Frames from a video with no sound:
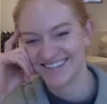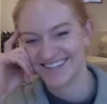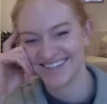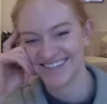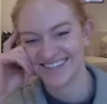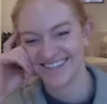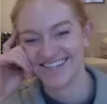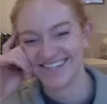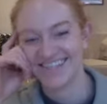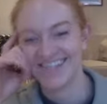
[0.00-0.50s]

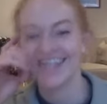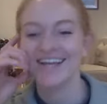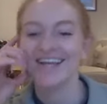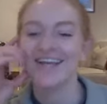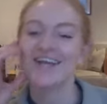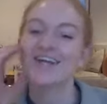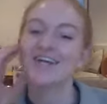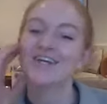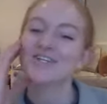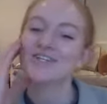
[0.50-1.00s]

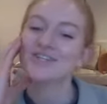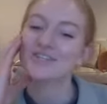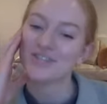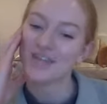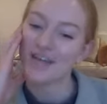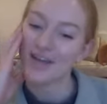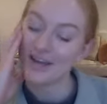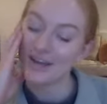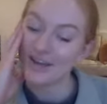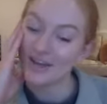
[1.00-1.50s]

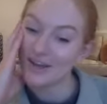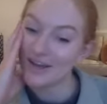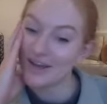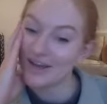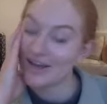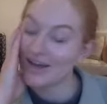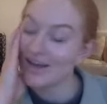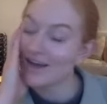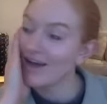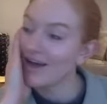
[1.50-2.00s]
So,
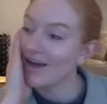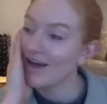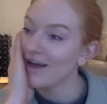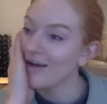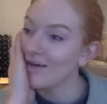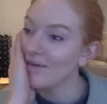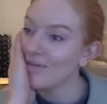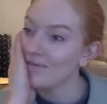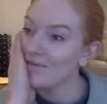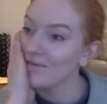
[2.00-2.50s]

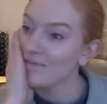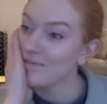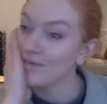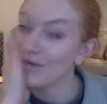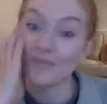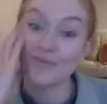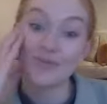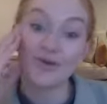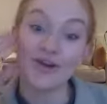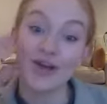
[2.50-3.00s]

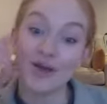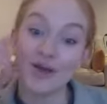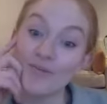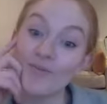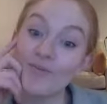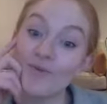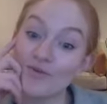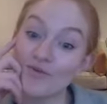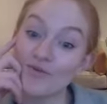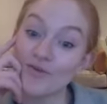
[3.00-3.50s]
but no,
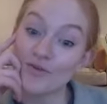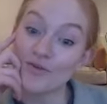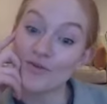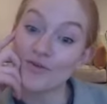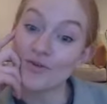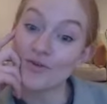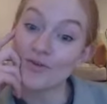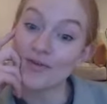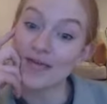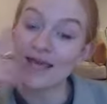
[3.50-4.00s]
but
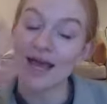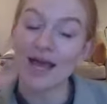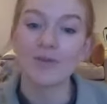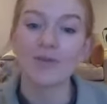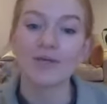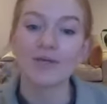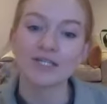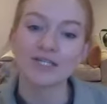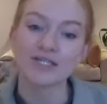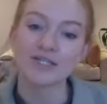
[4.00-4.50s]
for me,
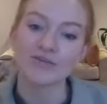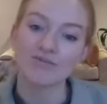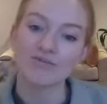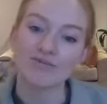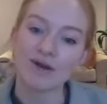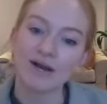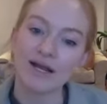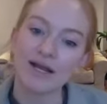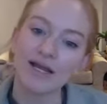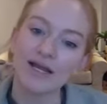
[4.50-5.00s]
cannabis is a
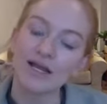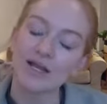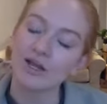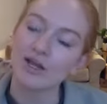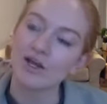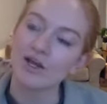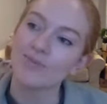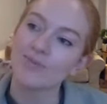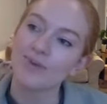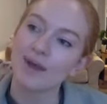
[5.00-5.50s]
really
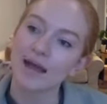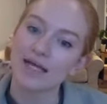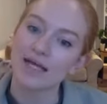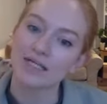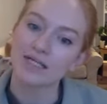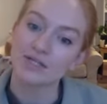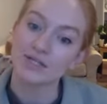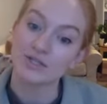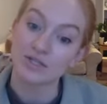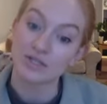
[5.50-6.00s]
good
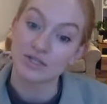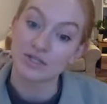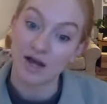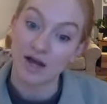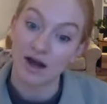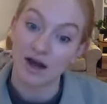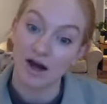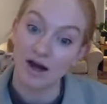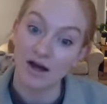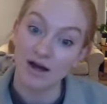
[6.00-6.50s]
place to
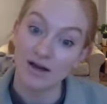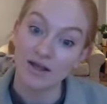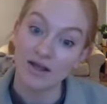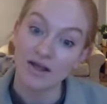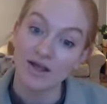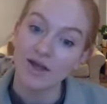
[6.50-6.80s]
start